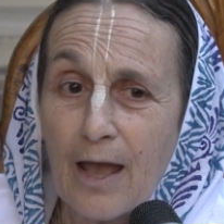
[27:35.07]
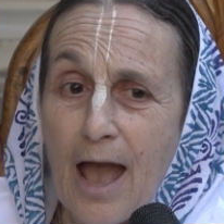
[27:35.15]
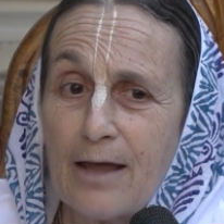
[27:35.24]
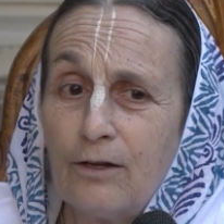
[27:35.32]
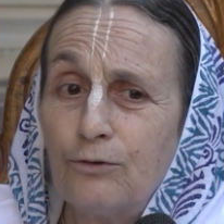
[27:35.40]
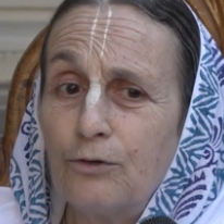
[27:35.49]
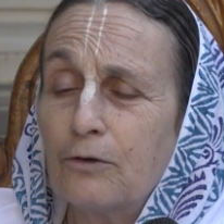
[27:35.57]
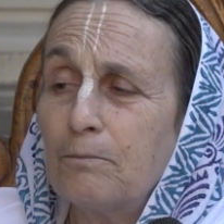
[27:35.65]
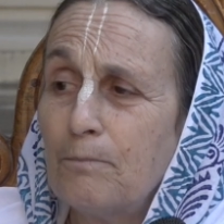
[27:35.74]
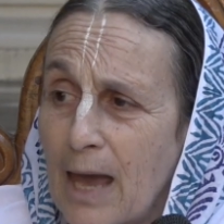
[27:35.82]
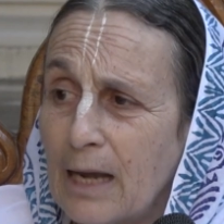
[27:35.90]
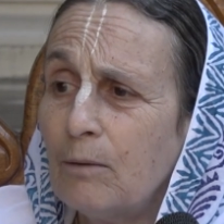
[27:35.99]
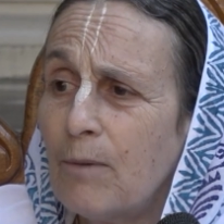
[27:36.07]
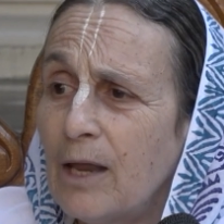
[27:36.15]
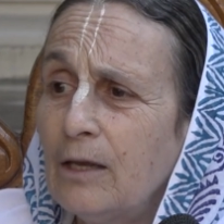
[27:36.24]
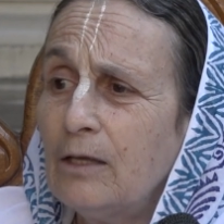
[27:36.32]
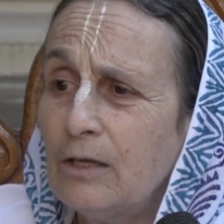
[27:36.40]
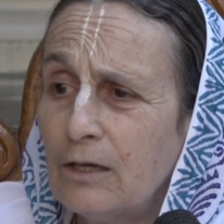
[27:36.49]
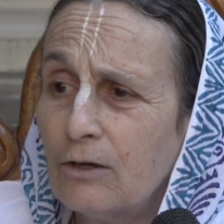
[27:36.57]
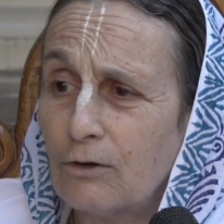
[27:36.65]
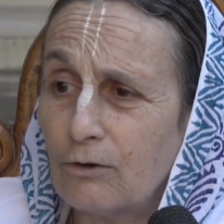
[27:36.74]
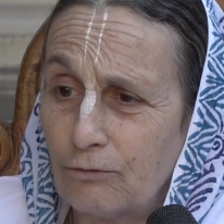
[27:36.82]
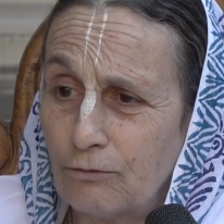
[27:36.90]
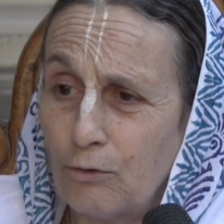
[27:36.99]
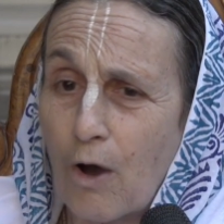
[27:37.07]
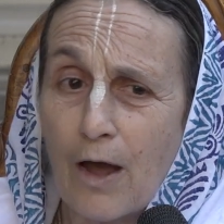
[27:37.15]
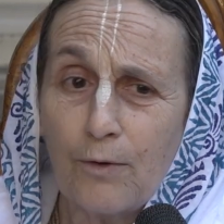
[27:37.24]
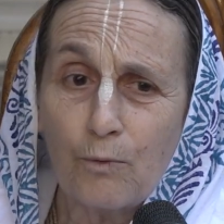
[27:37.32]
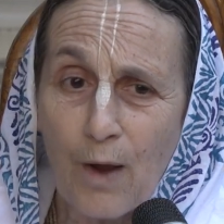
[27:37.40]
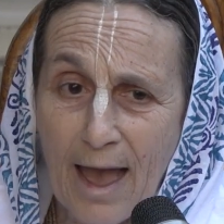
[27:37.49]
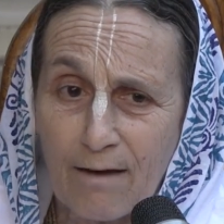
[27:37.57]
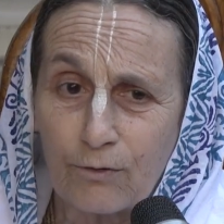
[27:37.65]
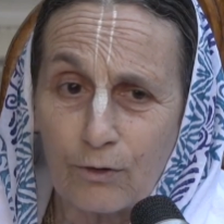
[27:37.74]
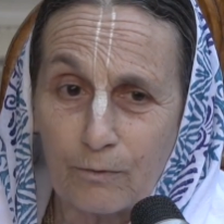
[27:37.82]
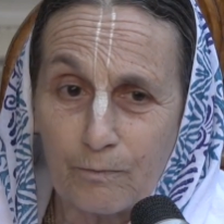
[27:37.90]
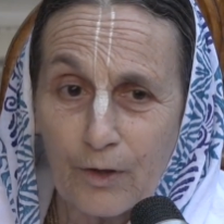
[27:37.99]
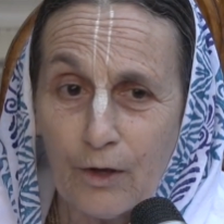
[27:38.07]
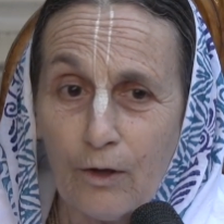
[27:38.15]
And it took many, many years to unravel.